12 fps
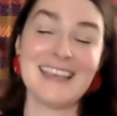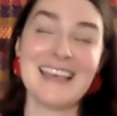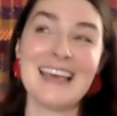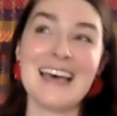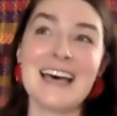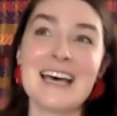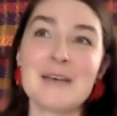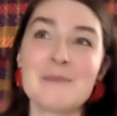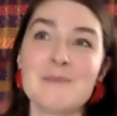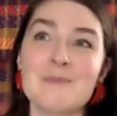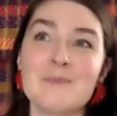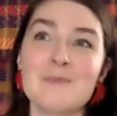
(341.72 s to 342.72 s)

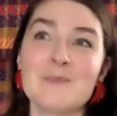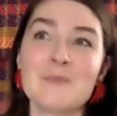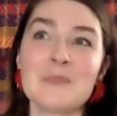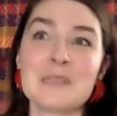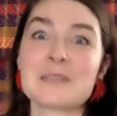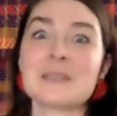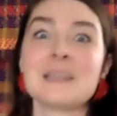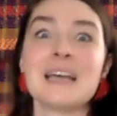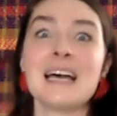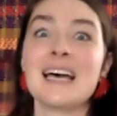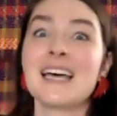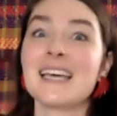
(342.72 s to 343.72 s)
There's a
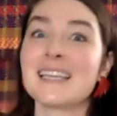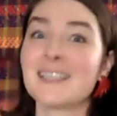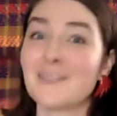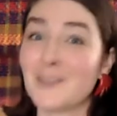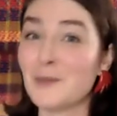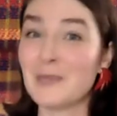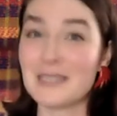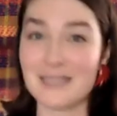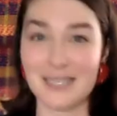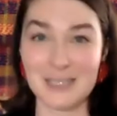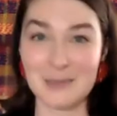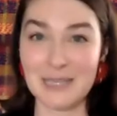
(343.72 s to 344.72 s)
lot of humans
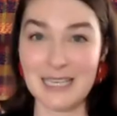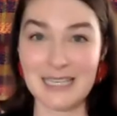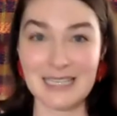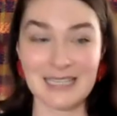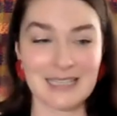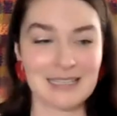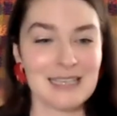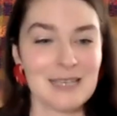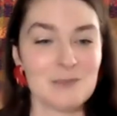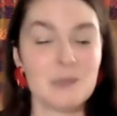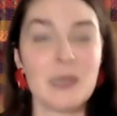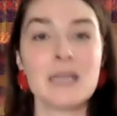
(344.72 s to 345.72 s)
on the planet,
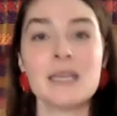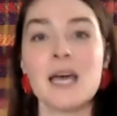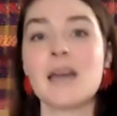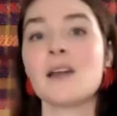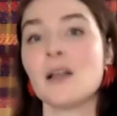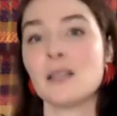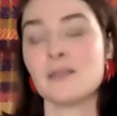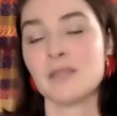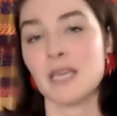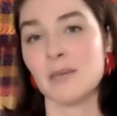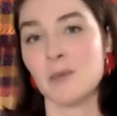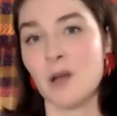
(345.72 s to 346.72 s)
but not all of
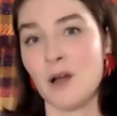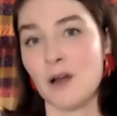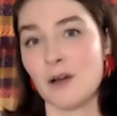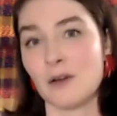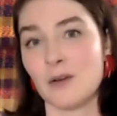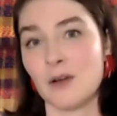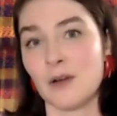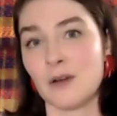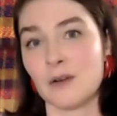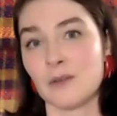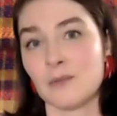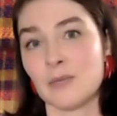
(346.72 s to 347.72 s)
them
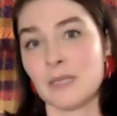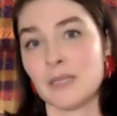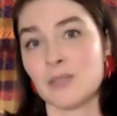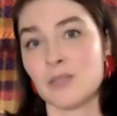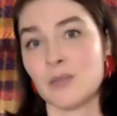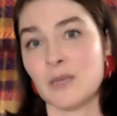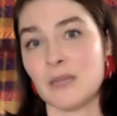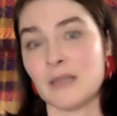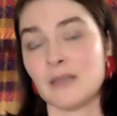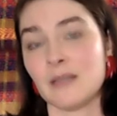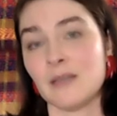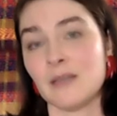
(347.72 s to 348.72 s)
are really doing
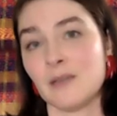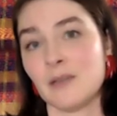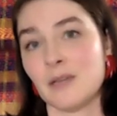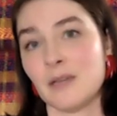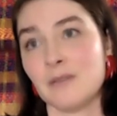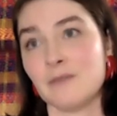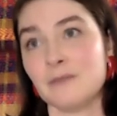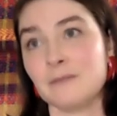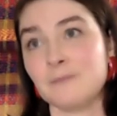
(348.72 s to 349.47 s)
the level of